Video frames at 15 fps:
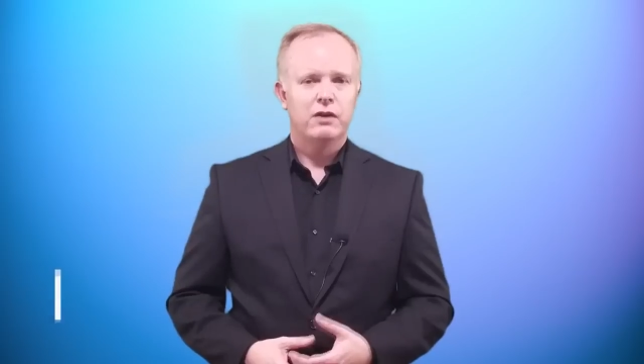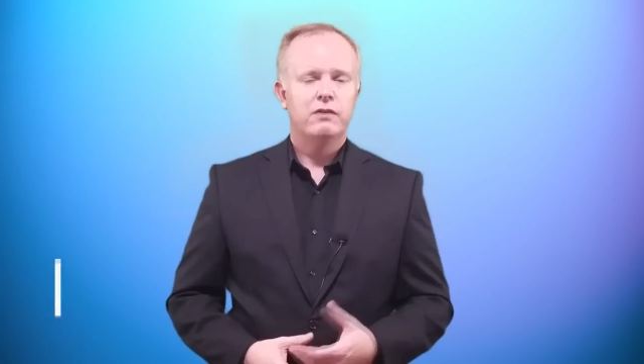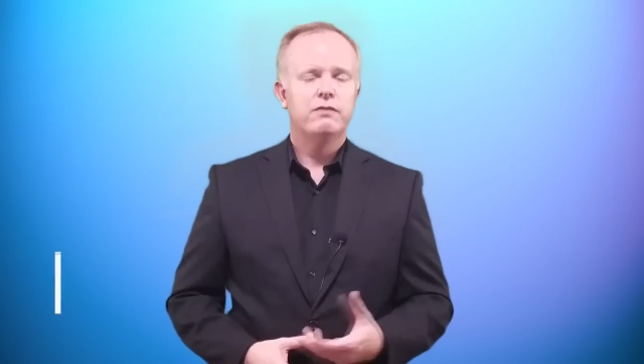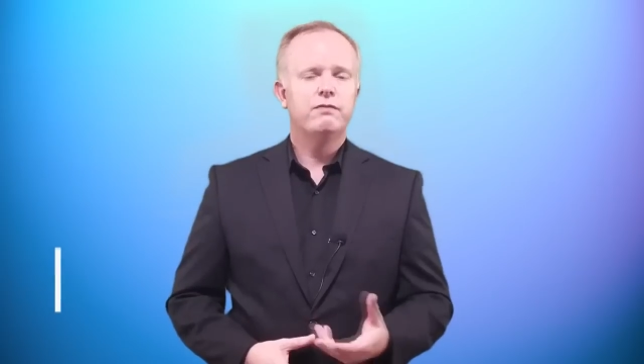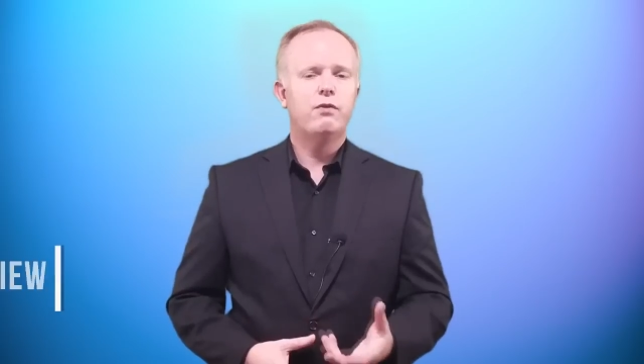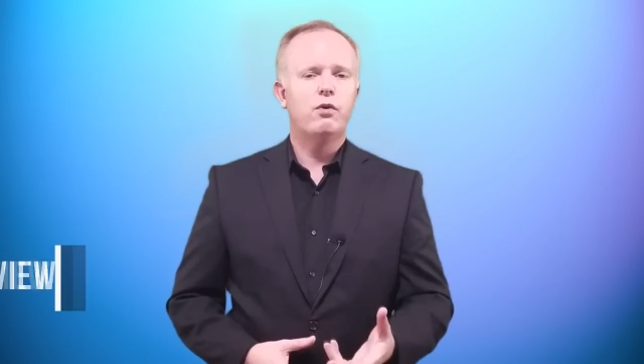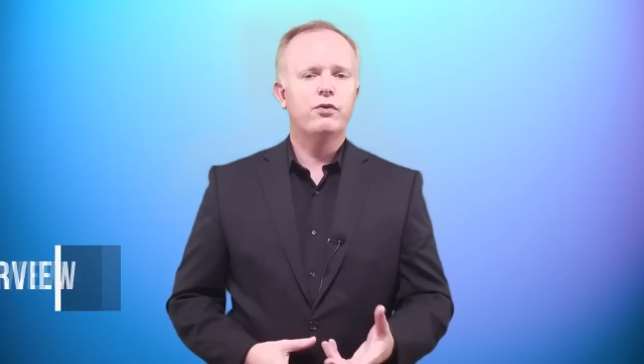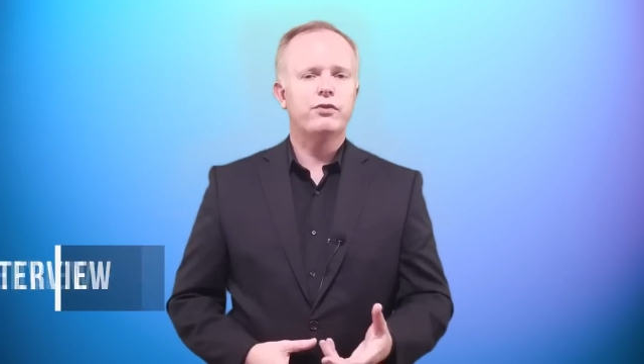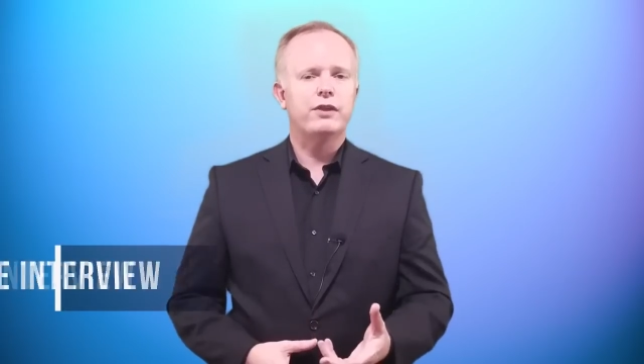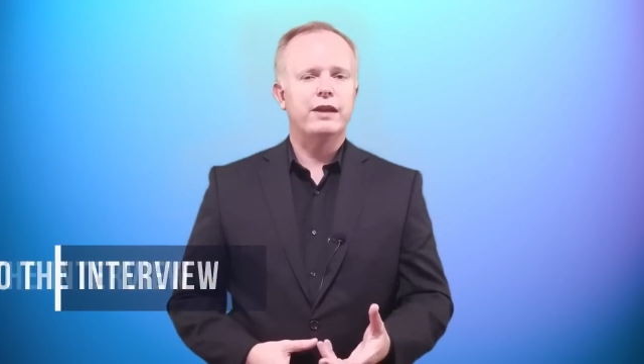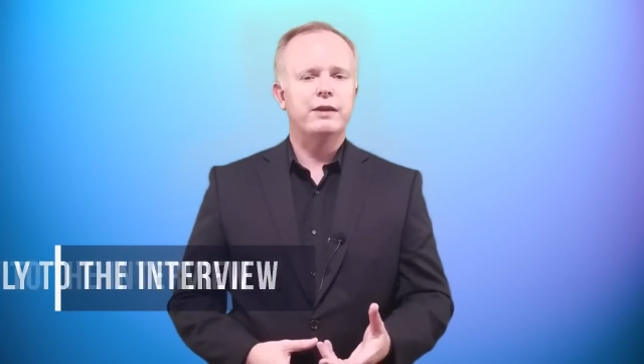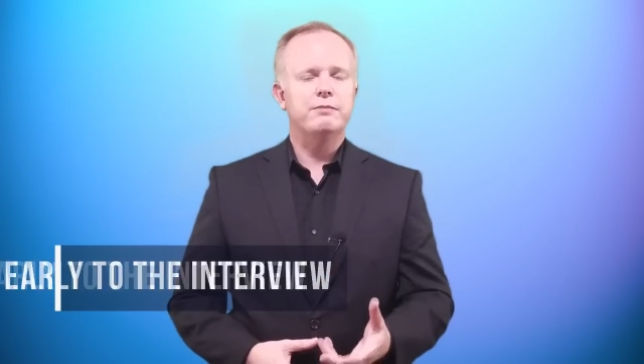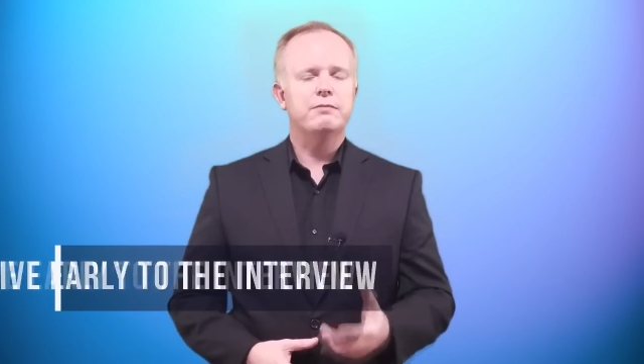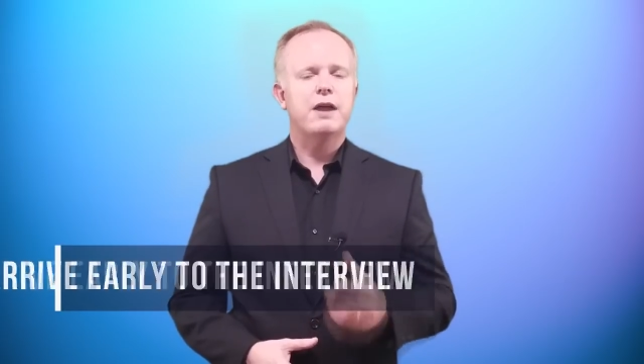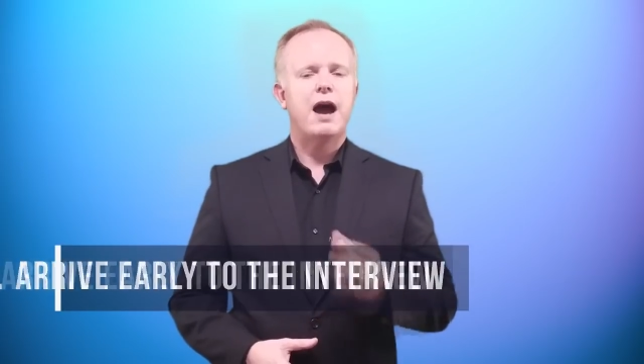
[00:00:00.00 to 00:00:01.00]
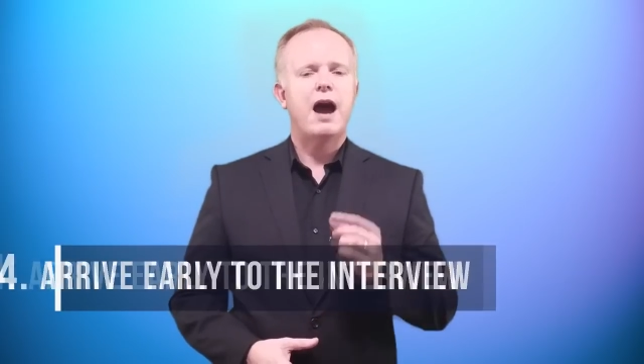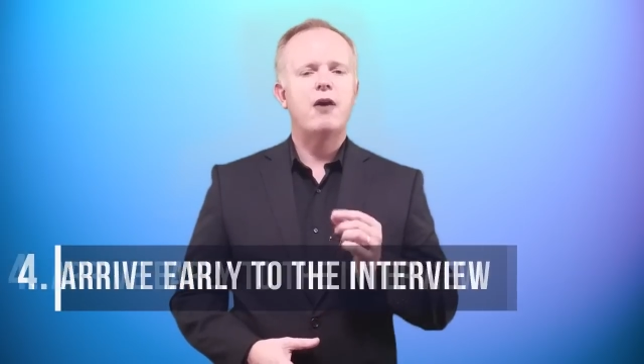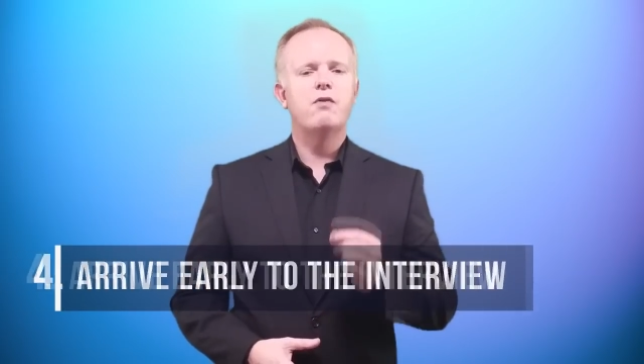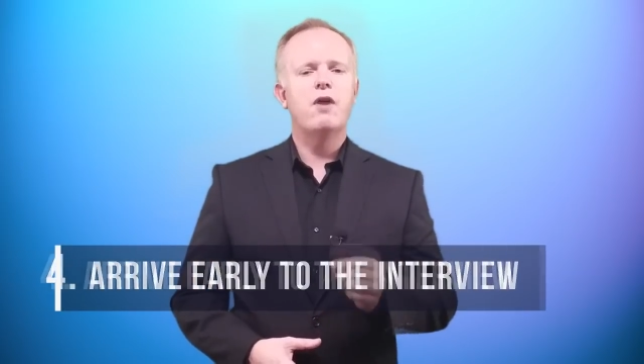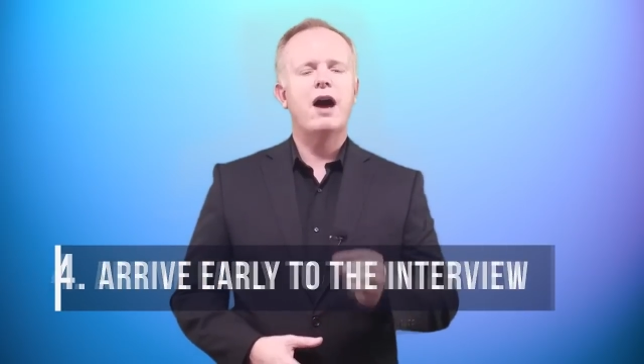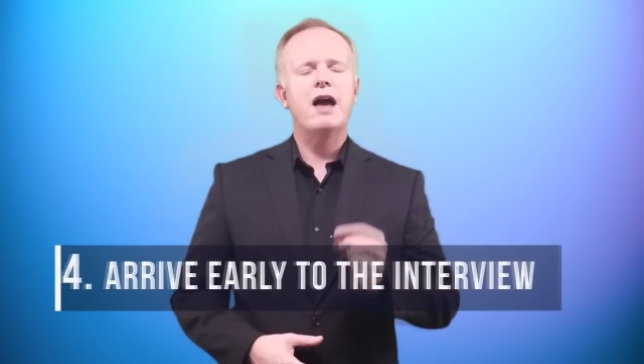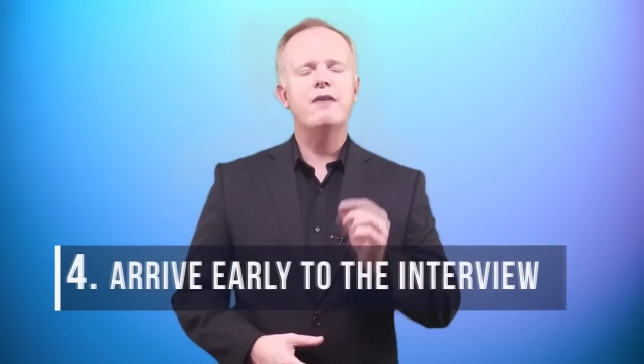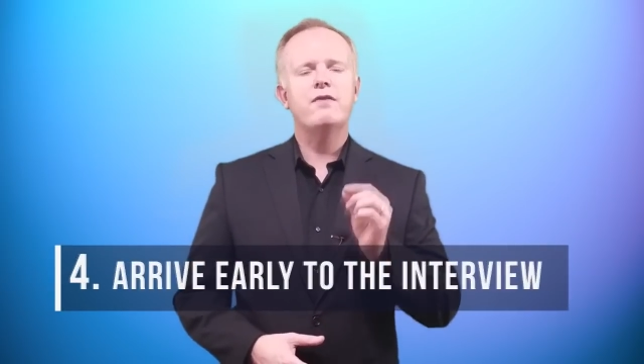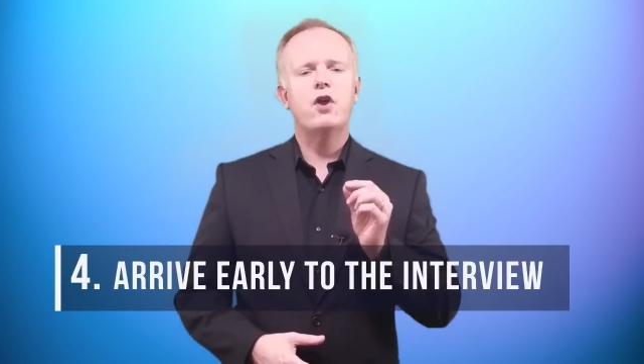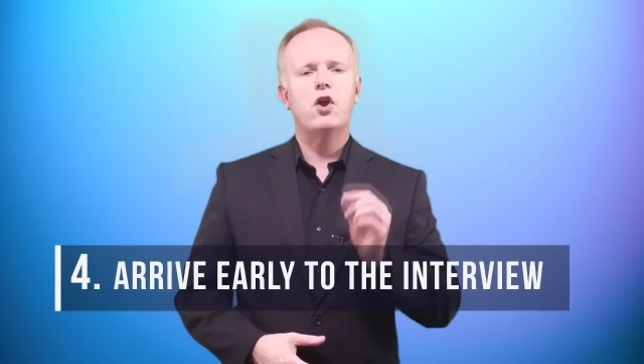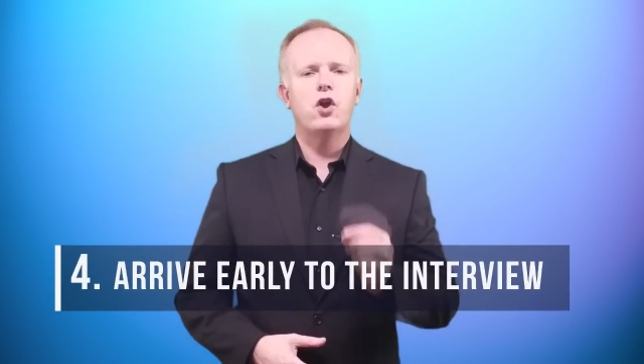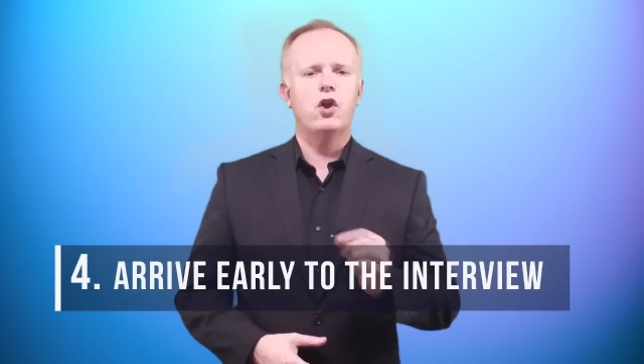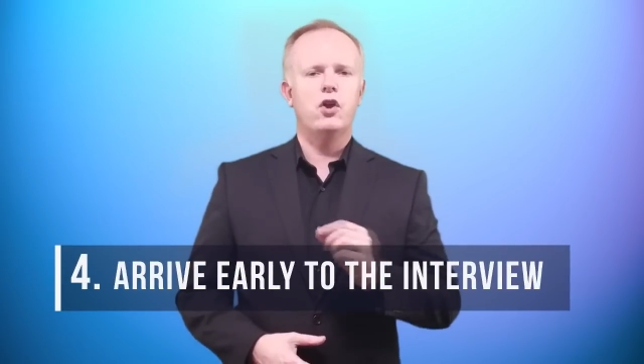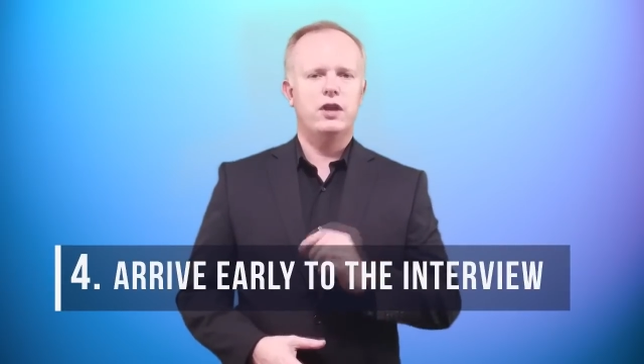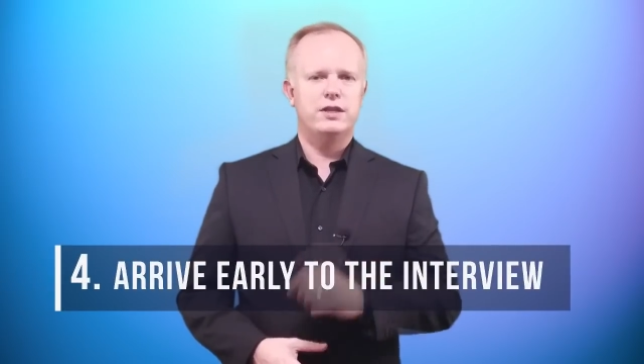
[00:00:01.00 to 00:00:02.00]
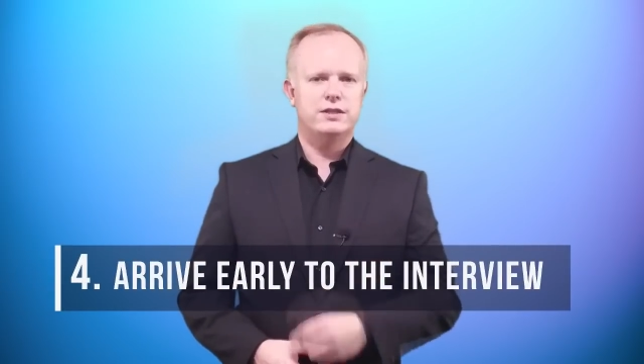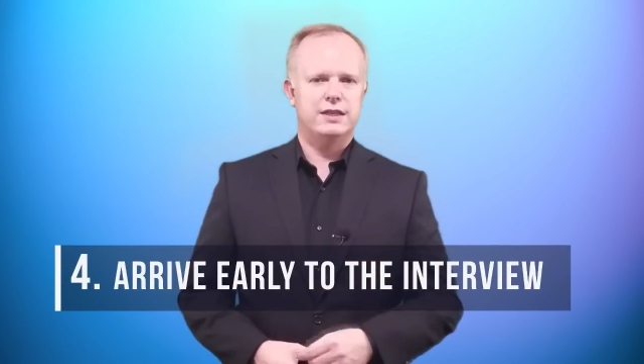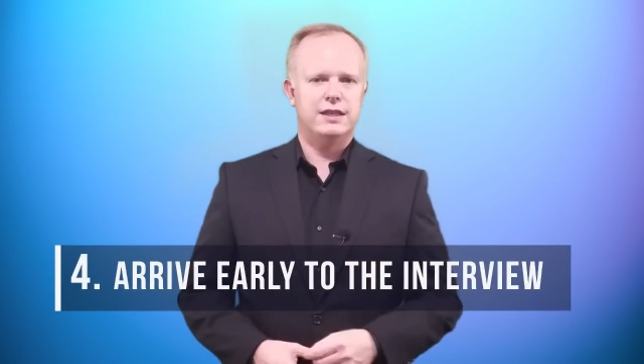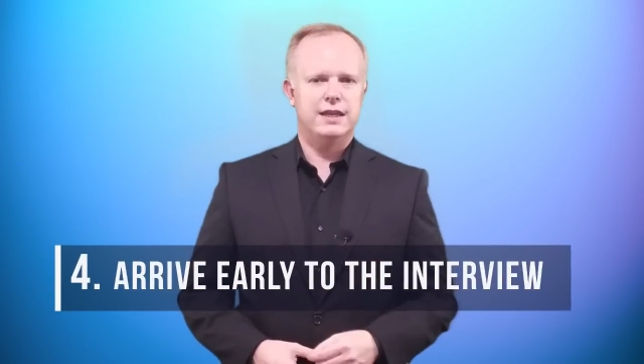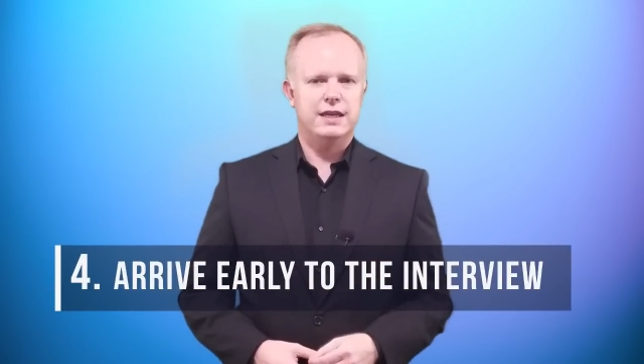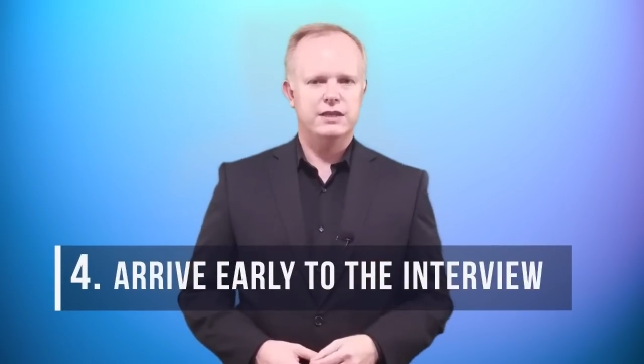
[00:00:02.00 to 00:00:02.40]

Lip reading: Fourthly, arrive early to the